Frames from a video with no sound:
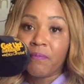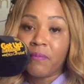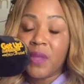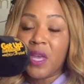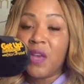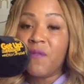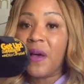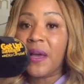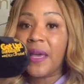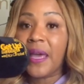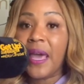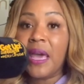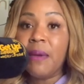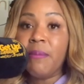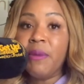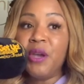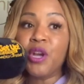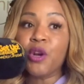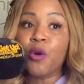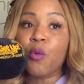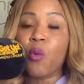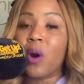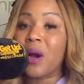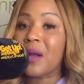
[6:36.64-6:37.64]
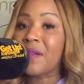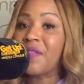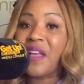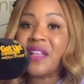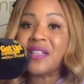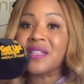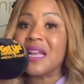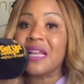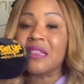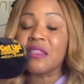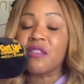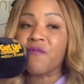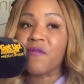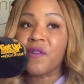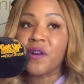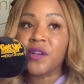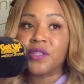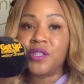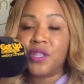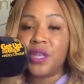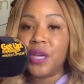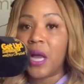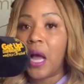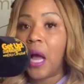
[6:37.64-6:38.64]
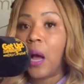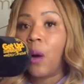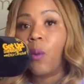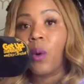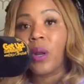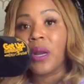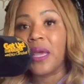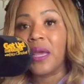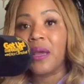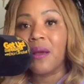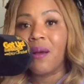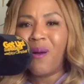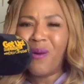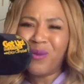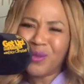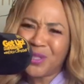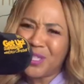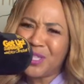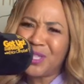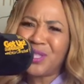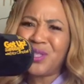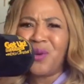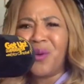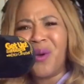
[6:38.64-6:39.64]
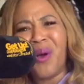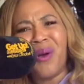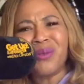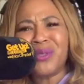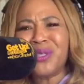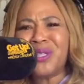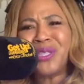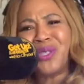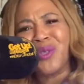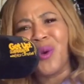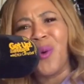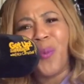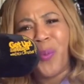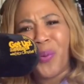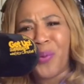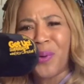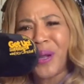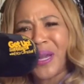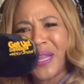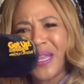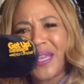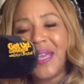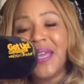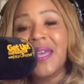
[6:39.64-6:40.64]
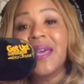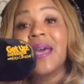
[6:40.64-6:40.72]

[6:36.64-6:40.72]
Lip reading: If I came here to work, that's not the first thing I want to hear. Oh, she's so pretty.